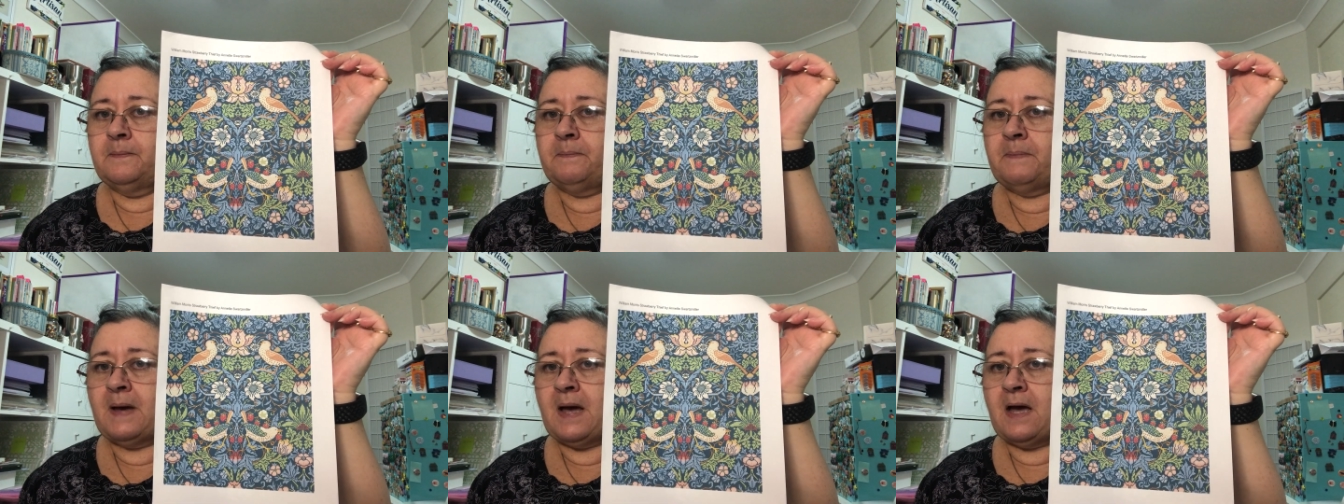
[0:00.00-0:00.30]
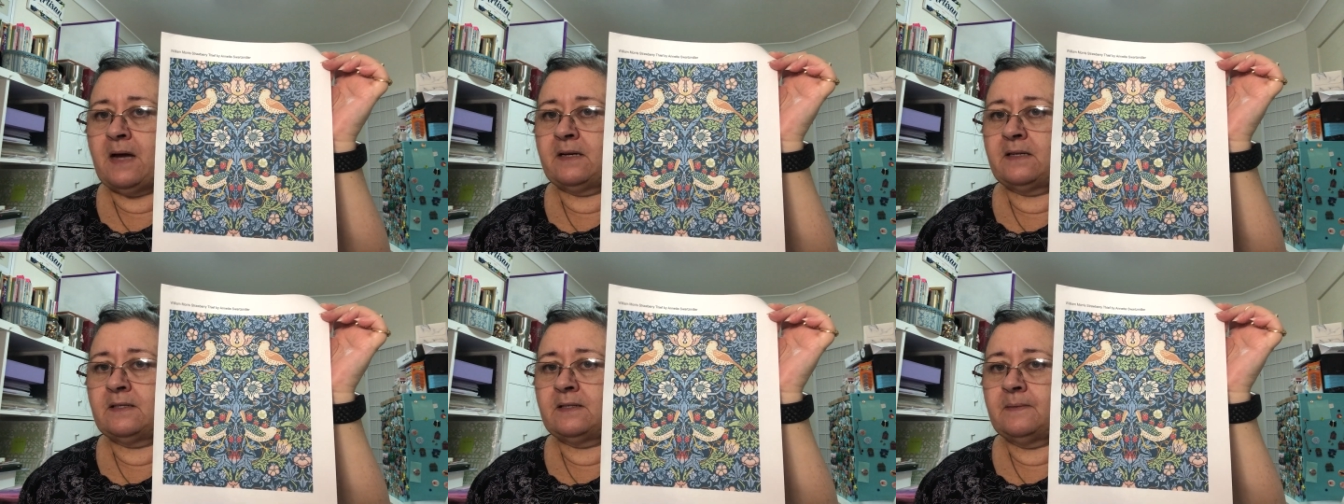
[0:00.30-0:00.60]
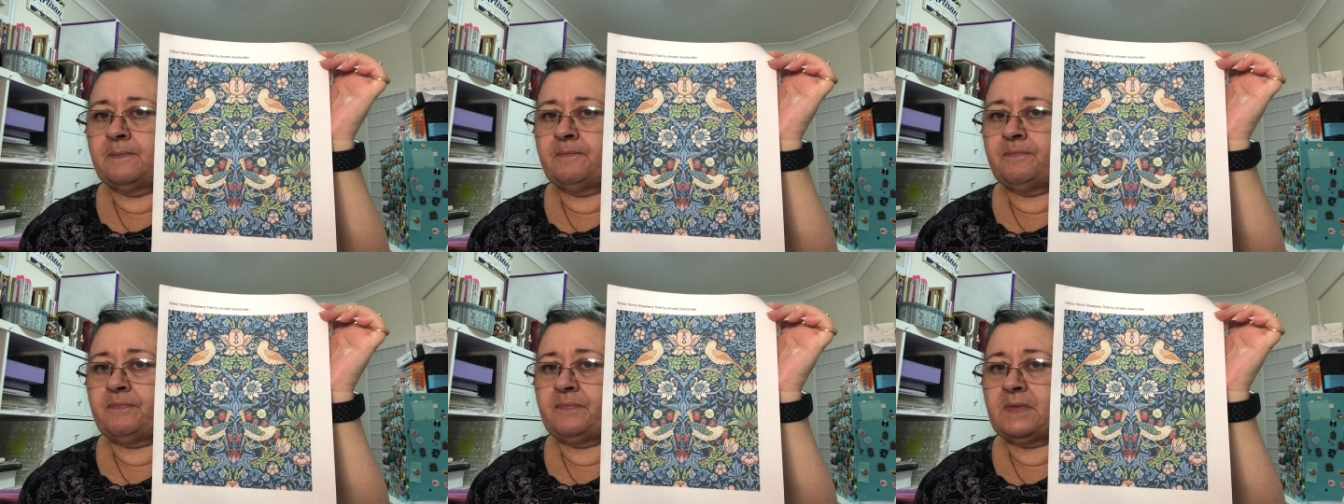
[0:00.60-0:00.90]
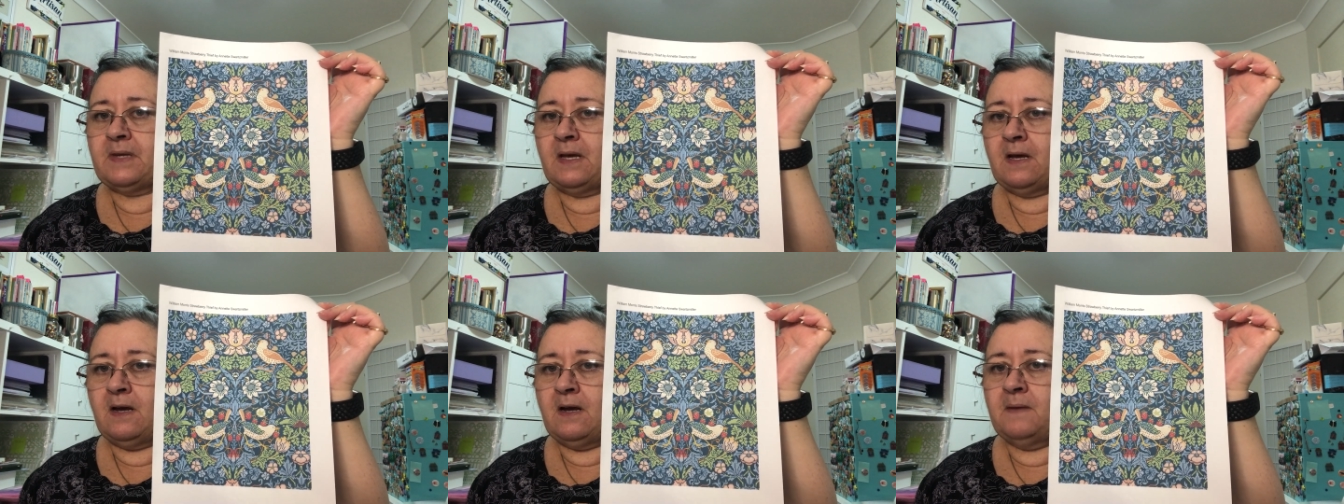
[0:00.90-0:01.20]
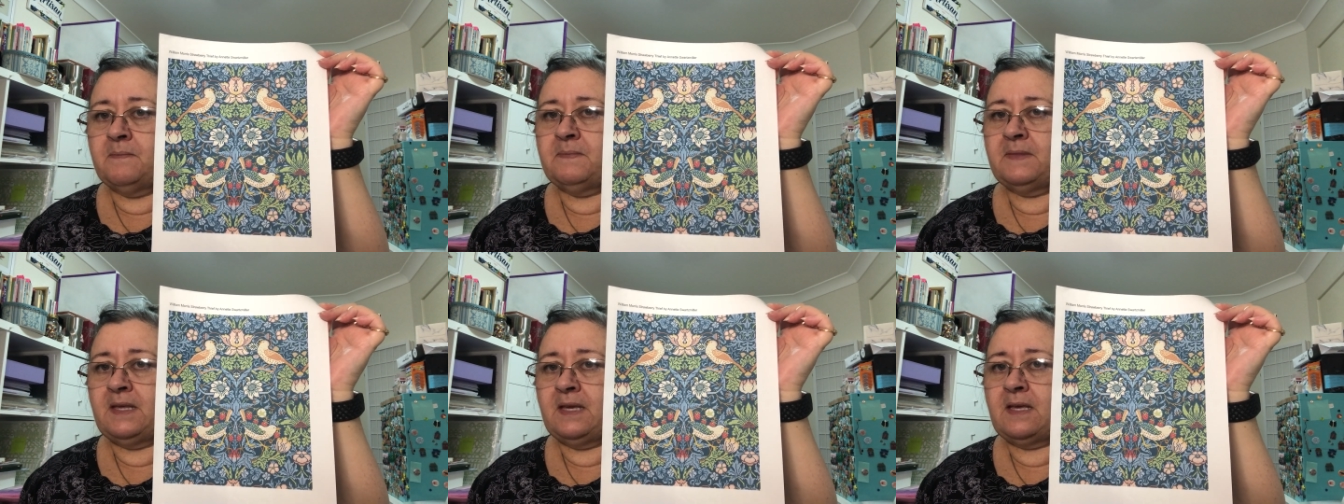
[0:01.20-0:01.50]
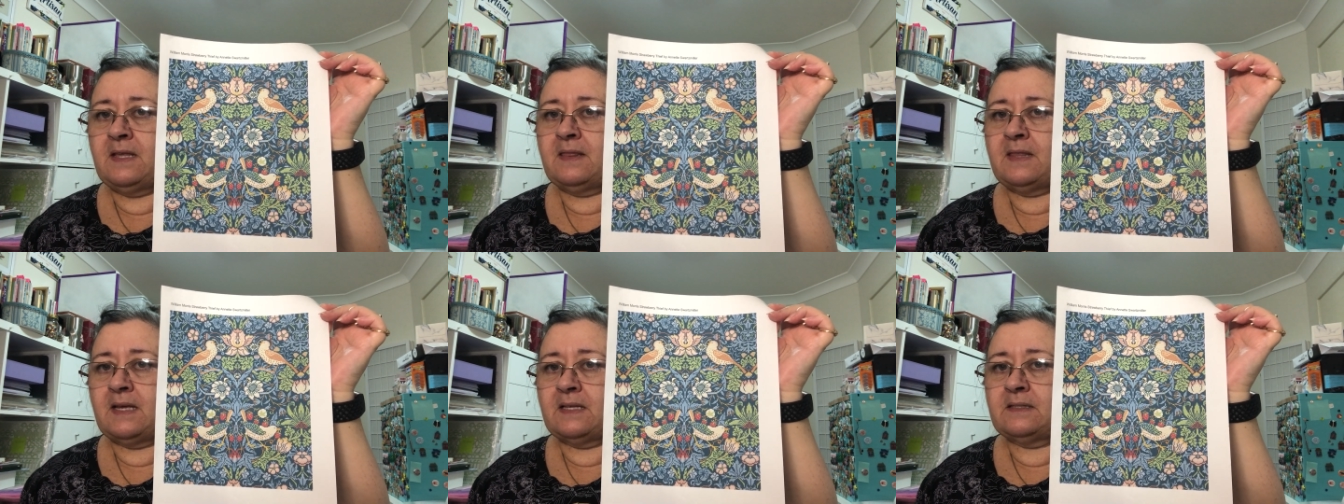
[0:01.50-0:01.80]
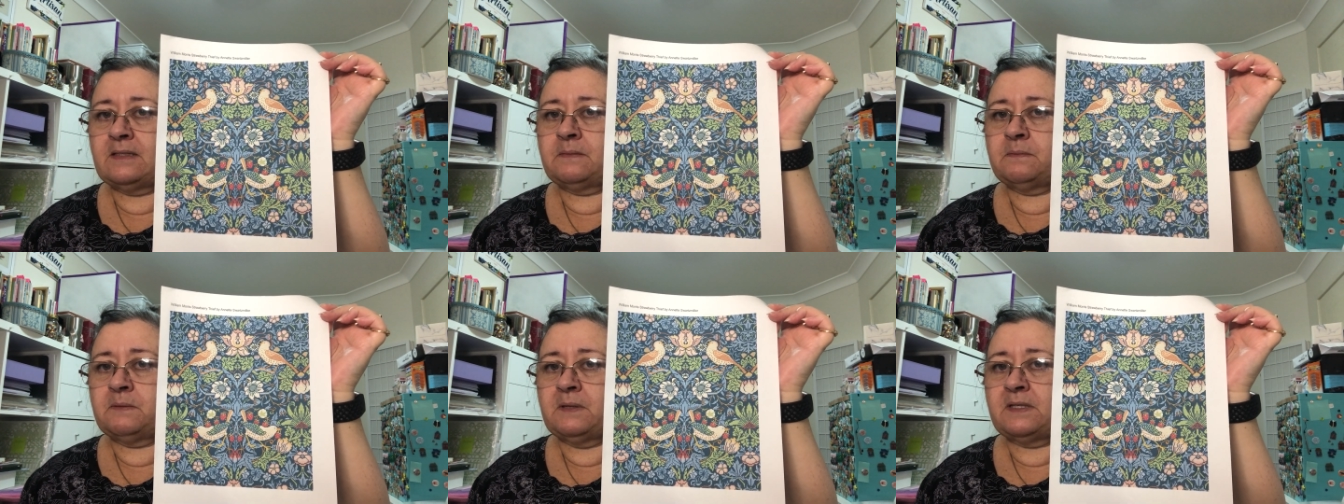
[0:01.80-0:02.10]
but I'm thinking
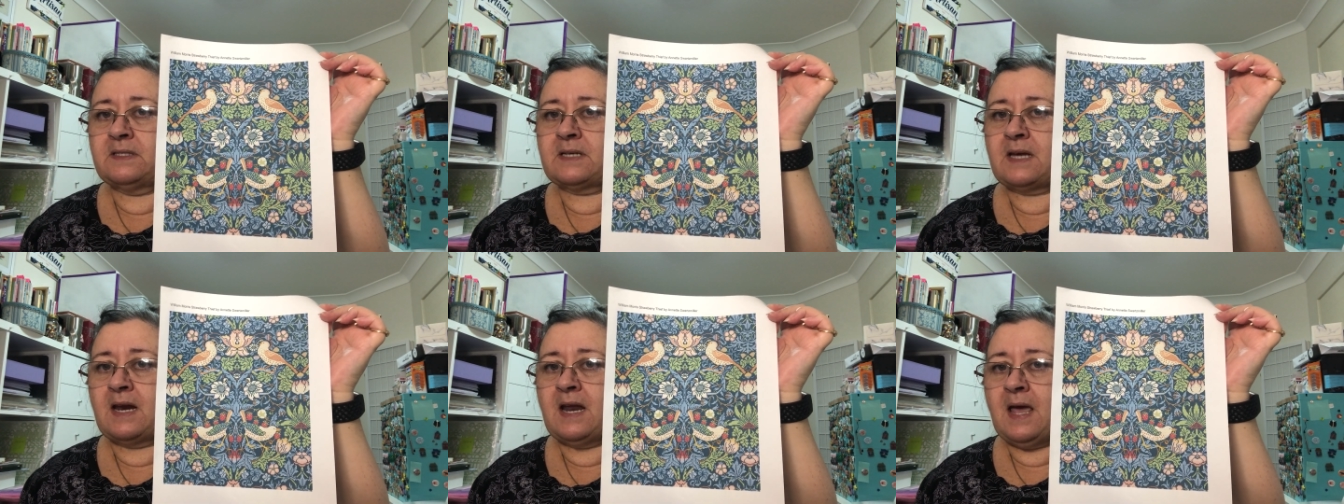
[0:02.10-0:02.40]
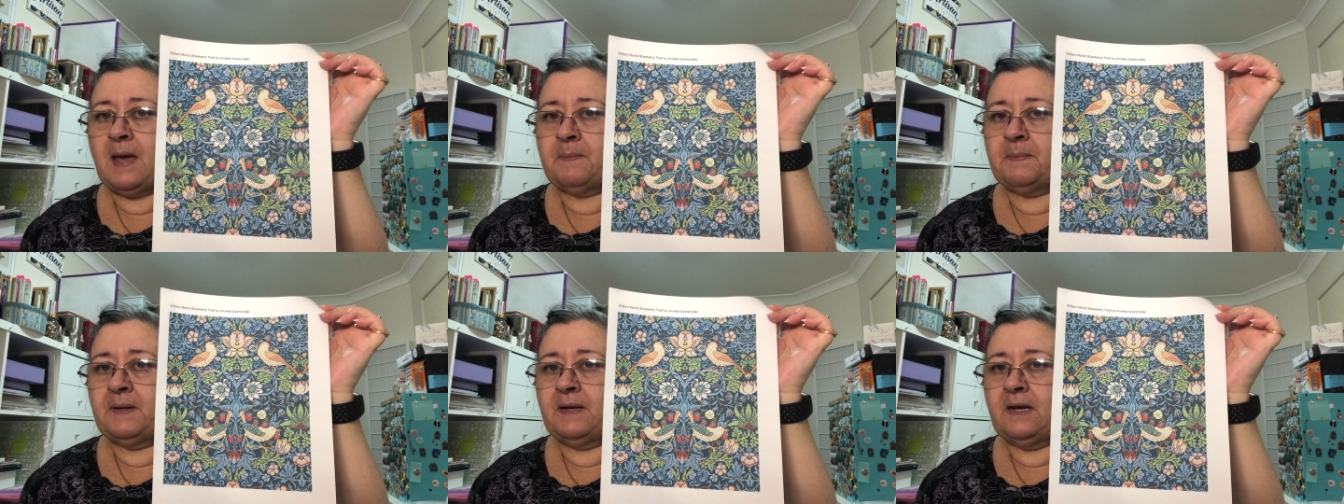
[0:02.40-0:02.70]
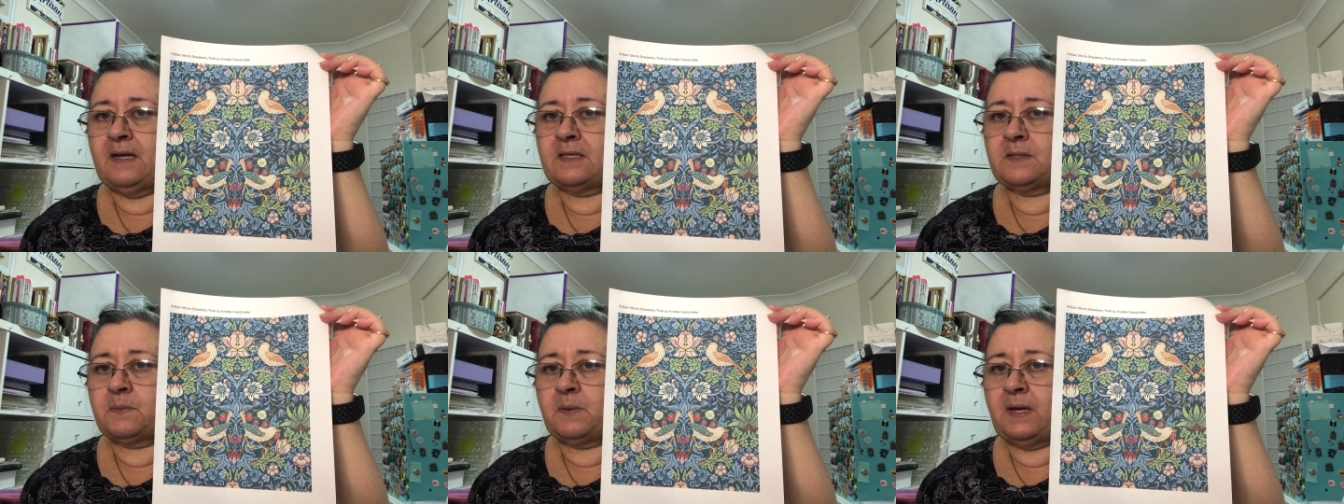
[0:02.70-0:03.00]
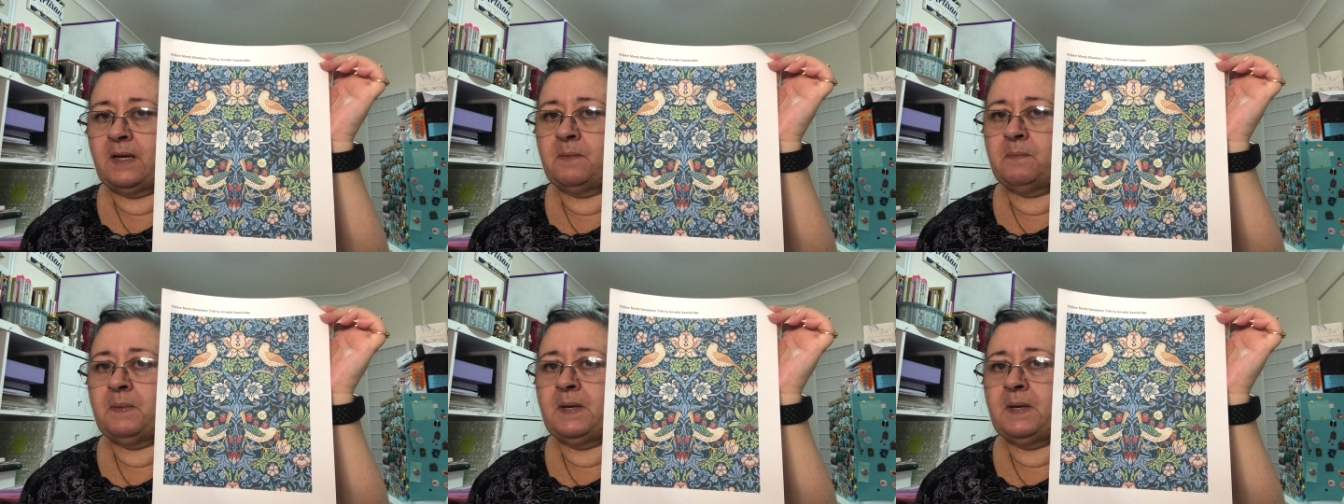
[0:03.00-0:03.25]
that's what's going to happen next week,